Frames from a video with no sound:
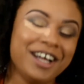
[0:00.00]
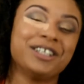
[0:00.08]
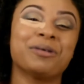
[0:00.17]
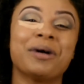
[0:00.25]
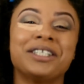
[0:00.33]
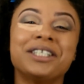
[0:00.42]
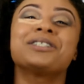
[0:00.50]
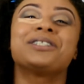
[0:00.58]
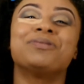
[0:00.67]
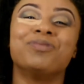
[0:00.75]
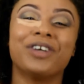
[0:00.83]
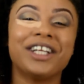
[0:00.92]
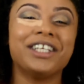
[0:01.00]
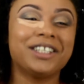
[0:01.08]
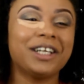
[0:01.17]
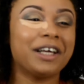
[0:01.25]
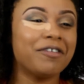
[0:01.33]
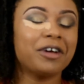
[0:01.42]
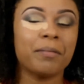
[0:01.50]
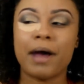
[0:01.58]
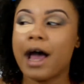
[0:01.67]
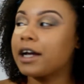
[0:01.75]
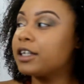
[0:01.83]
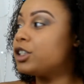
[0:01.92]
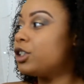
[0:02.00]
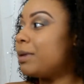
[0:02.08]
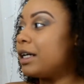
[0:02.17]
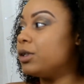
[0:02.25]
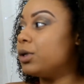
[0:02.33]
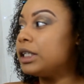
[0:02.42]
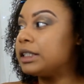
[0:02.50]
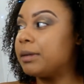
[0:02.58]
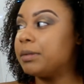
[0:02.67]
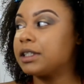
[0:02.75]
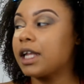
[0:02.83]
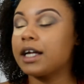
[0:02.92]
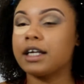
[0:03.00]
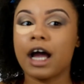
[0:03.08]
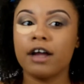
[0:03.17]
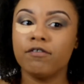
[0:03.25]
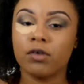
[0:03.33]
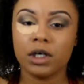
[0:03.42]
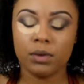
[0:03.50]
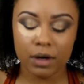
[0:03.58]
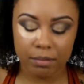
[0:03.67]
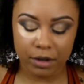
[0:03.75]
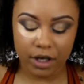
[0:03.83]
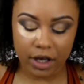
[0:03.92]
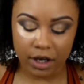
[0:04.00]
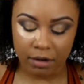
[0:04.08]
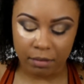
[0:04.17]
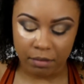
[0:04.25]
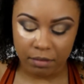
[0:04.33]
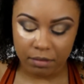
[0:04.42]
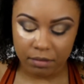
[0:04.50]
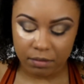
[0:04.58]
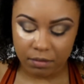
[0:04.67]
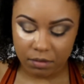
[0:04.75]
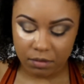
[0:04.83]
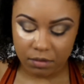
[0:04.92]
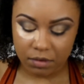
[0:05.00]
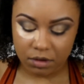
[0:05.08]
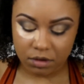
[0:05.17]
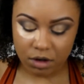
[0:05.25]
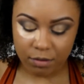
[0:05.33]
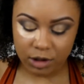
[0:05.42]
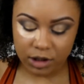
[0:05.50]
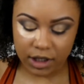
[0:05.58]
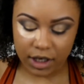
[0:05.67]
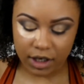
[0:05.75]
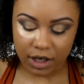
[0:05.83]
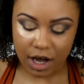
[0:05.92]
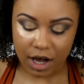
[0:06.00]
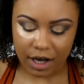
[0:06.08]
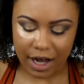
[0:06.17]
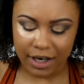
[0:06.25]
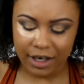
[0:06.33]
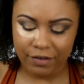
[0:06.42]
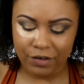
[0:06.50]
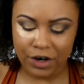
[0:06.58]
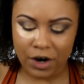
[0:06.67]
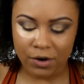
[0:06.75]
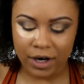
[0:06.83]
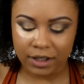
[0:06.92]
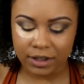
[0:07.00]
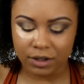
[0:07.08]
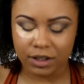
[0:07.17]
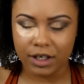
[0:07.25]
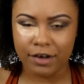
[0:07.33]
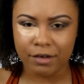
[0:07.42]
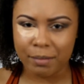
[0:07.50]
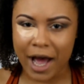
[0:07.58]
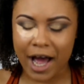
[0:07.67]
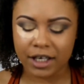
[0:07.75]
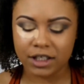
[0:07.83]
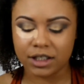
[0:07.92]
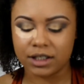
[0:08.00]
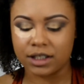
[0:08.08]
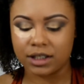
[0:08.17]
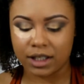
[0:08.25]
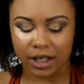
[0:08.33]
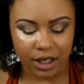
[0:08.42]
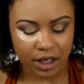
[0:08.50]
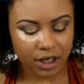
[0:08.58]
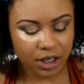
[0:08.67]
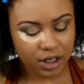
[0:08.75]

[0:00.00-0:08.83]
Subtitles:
Somebody just really delivered a package to my doorstep. It's like 9:41 p.m. It's almost 10 o'clock. I didn't even know they still deliver packages this late.